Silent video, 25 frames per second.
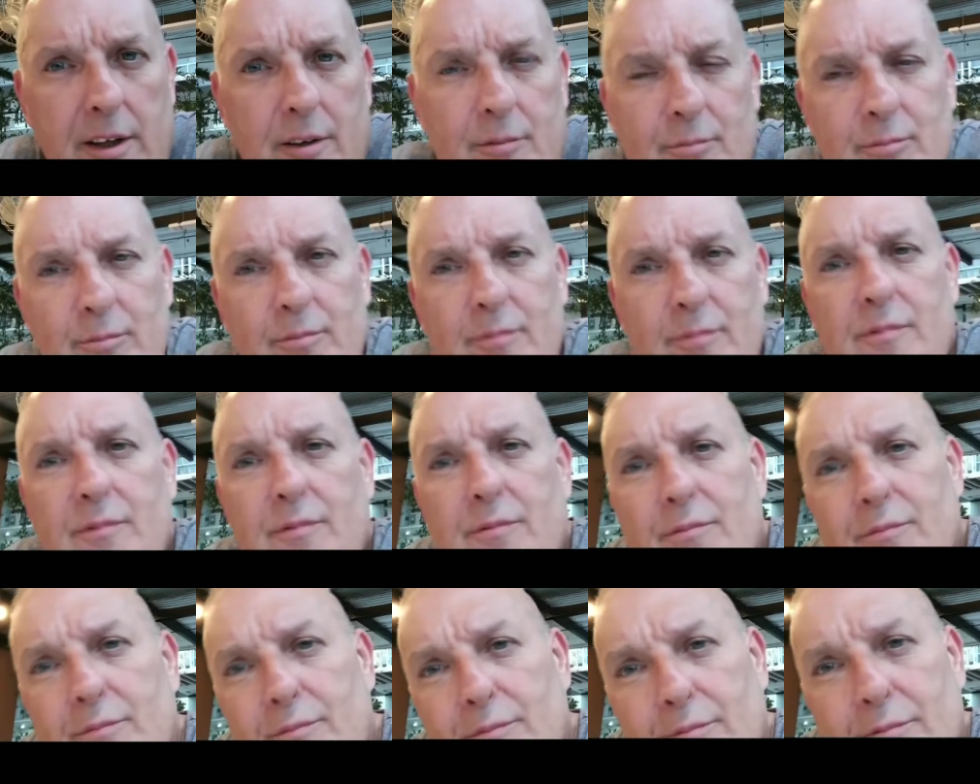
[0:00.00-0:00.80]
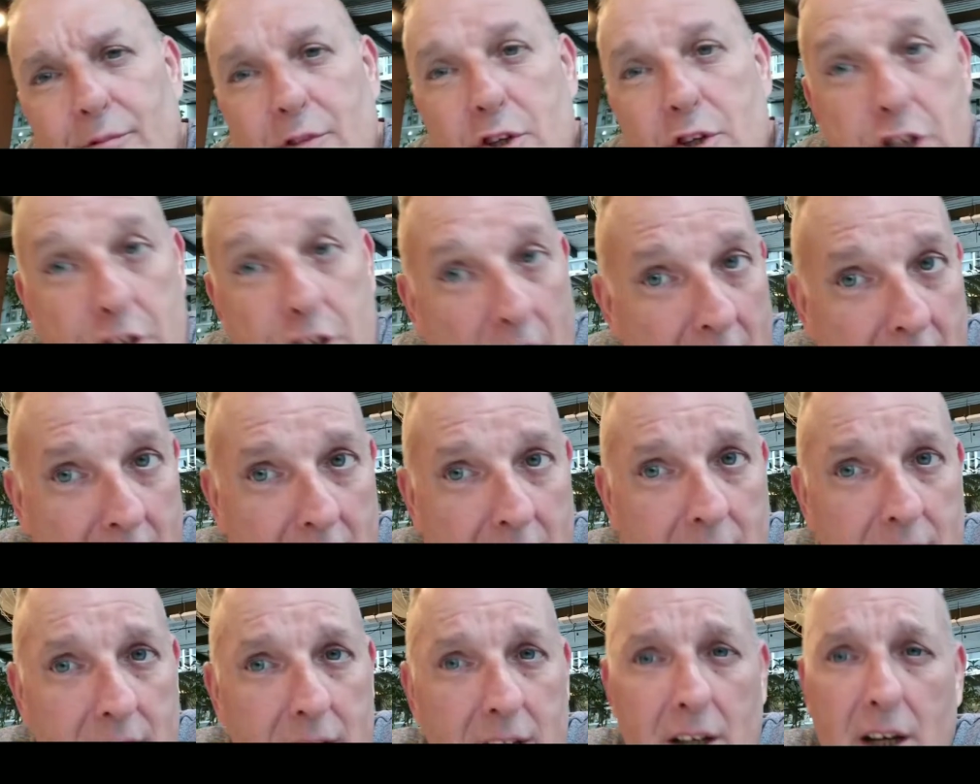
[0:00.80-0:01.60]
share and
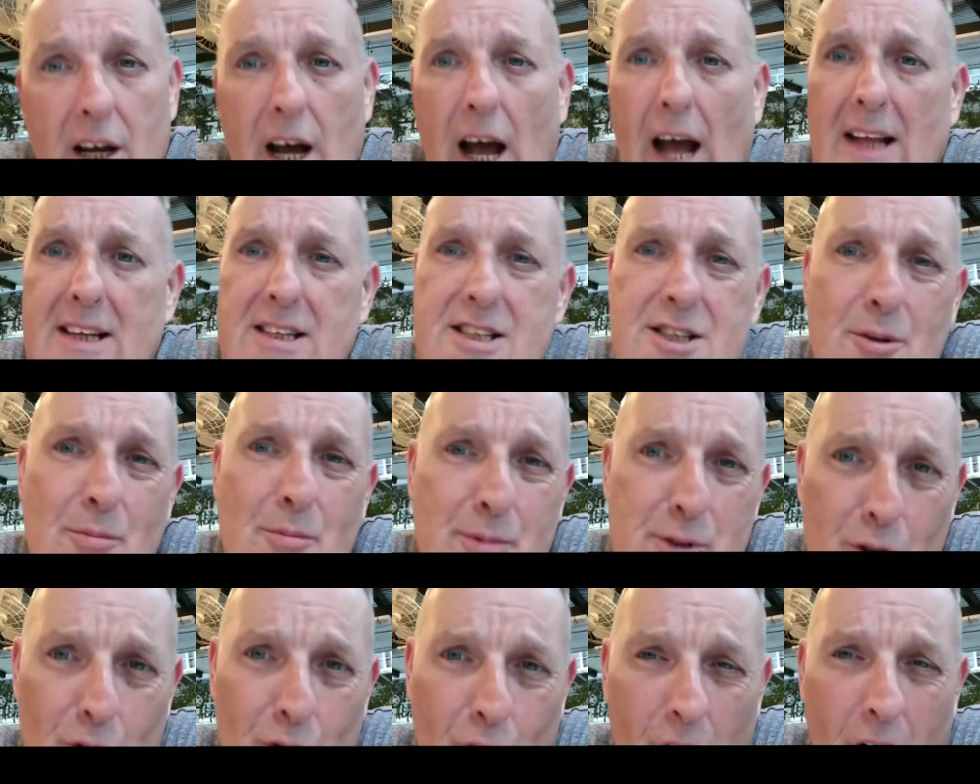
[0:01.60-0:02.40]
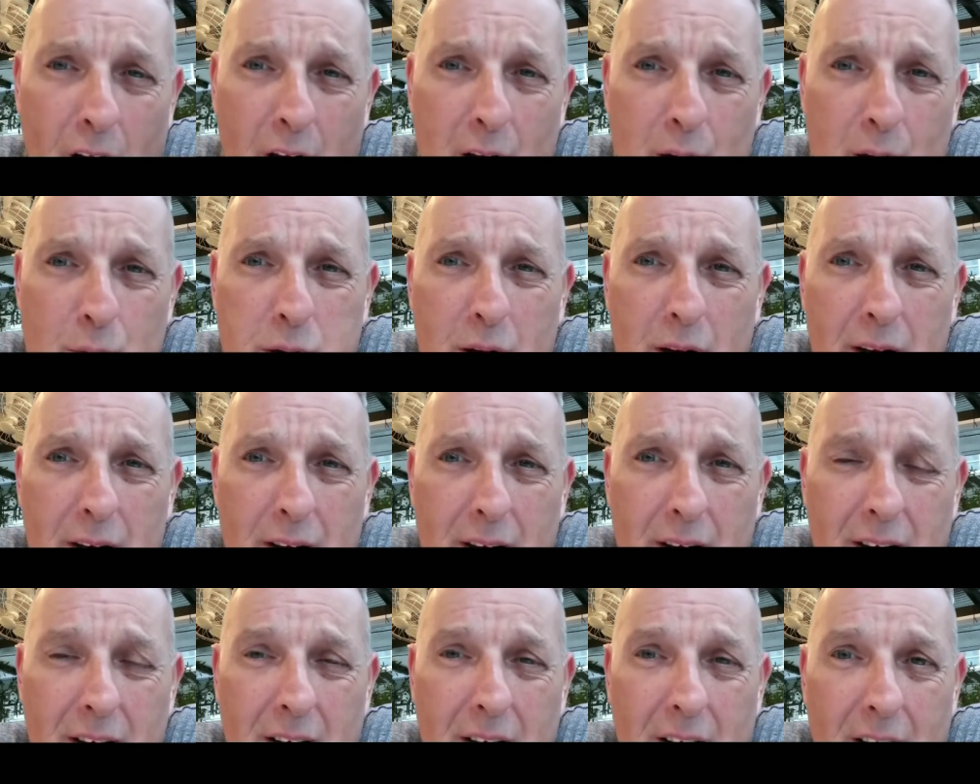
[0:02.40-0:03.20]
subscribe,
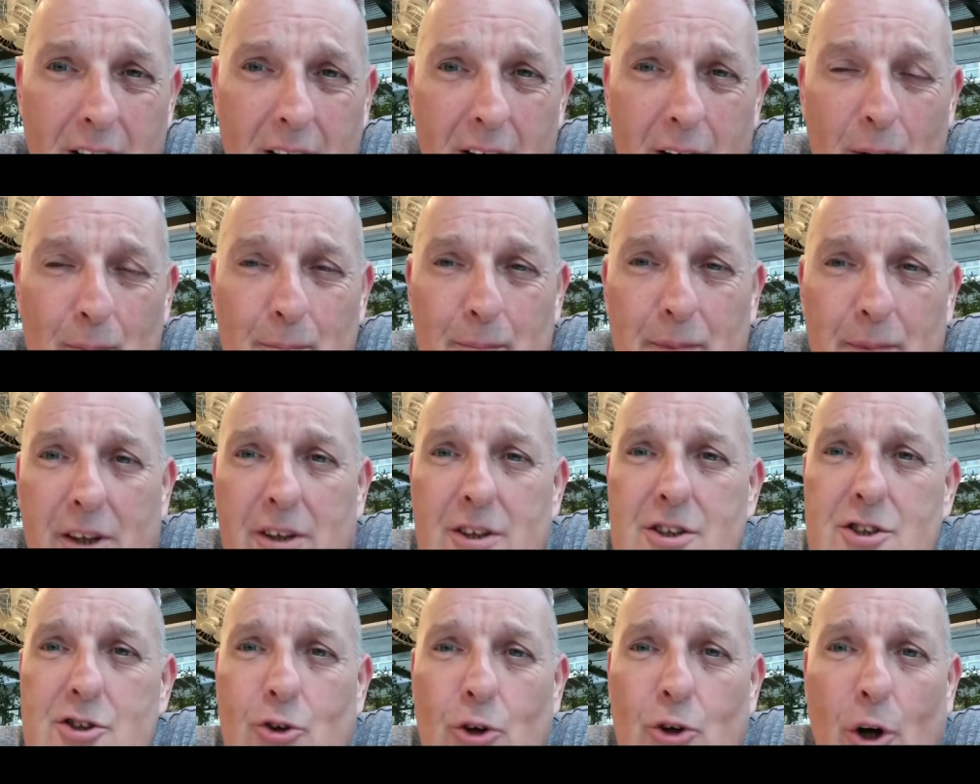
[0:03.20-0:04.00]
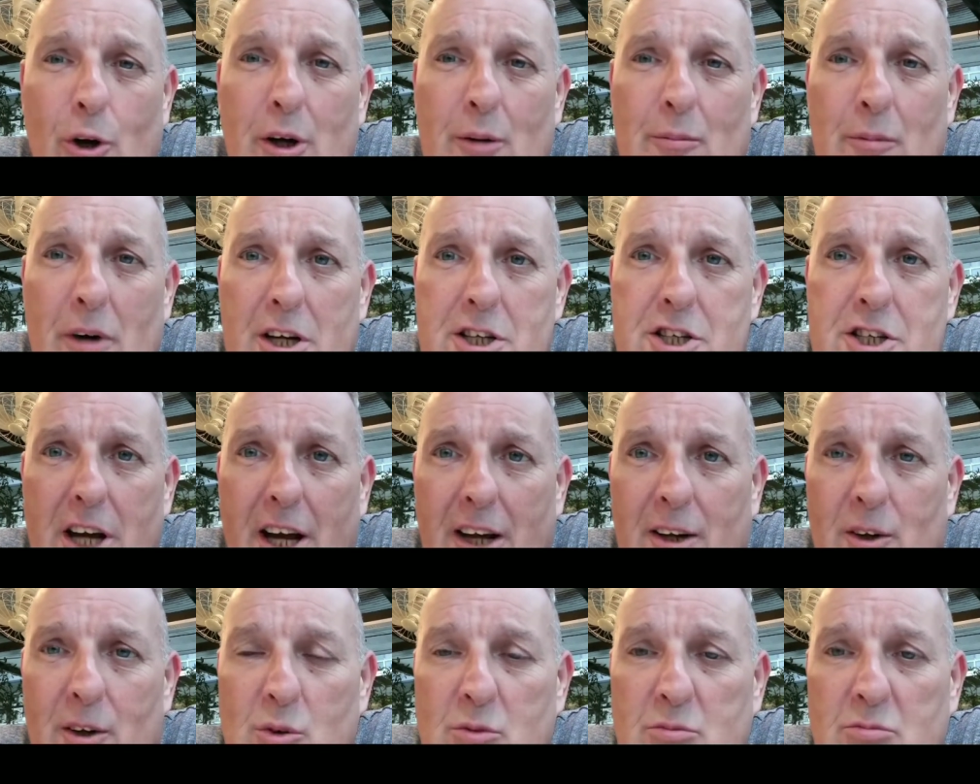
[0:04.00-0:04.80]
because growing my channel
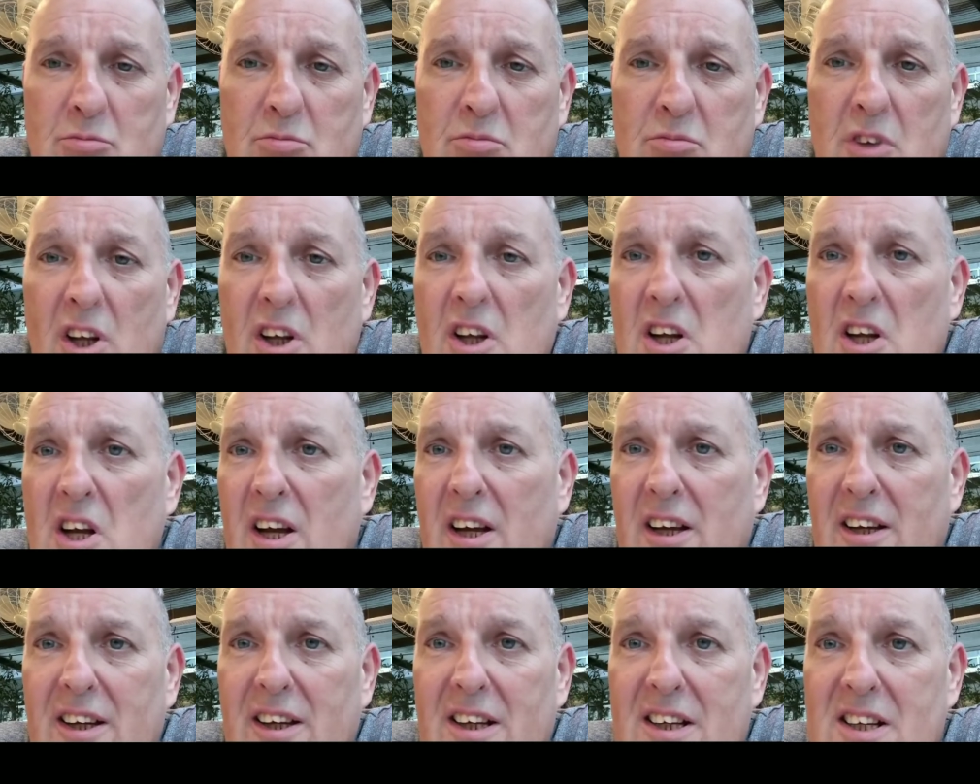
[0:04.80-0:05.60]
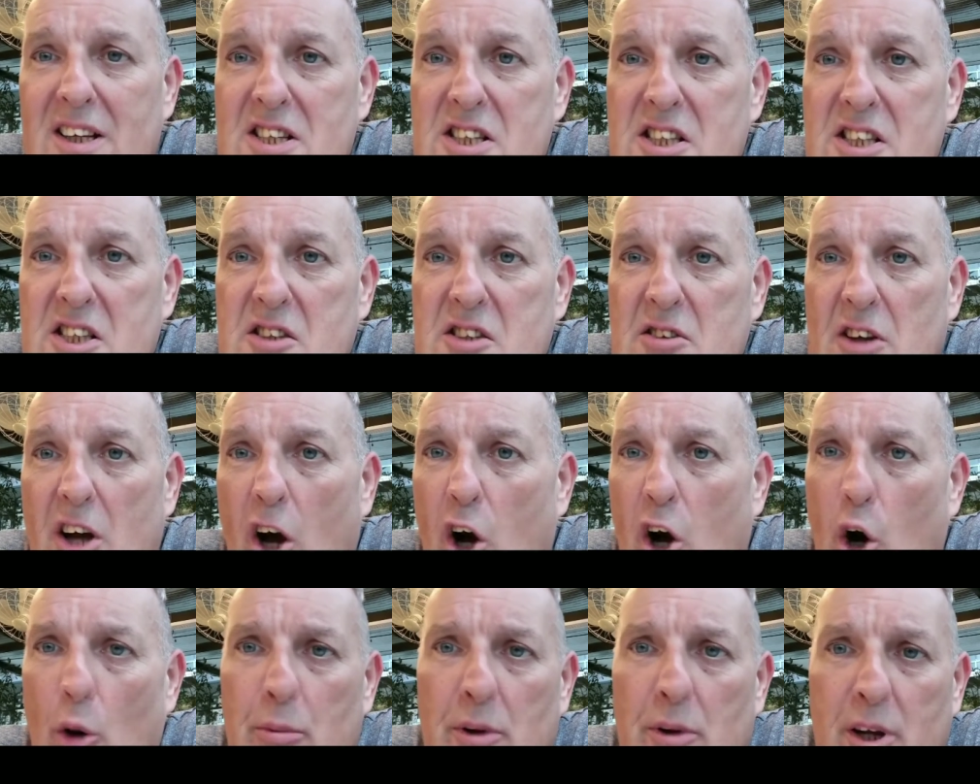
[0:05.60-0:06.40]
is a hobby of mine,
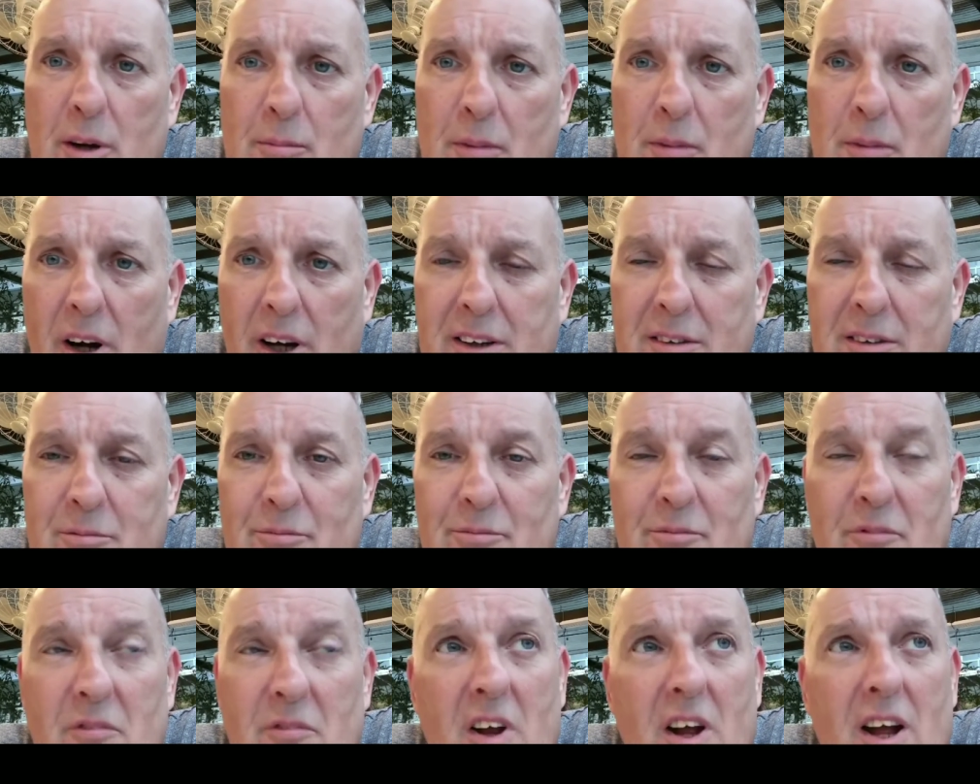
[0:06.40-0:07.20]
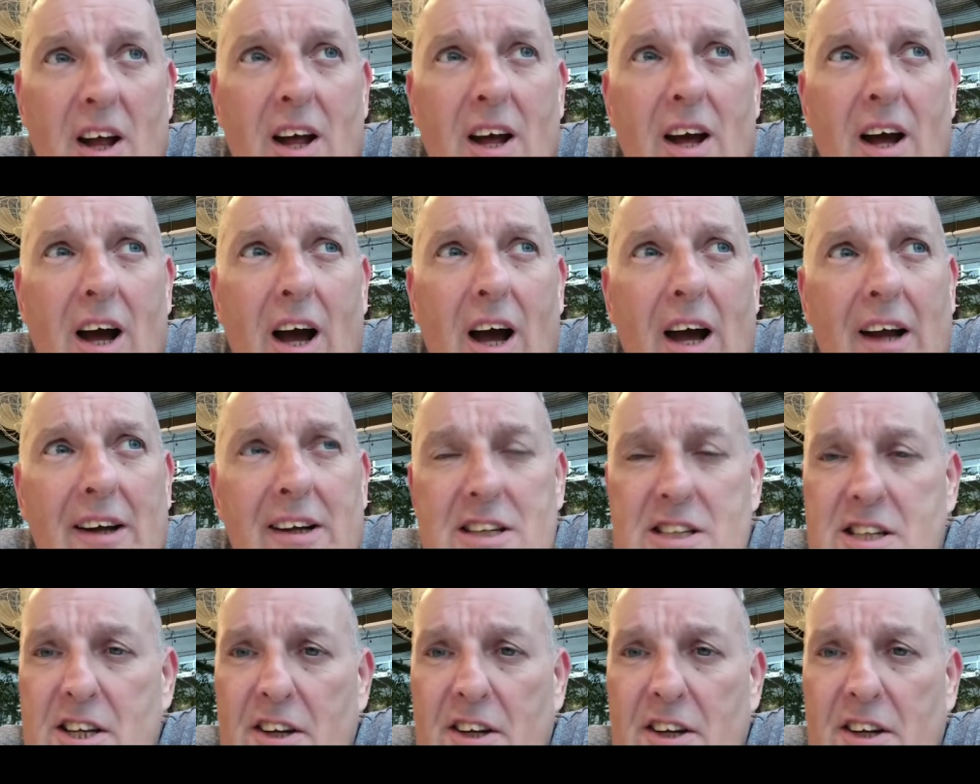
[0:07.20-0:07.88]
and it's a nice hobby.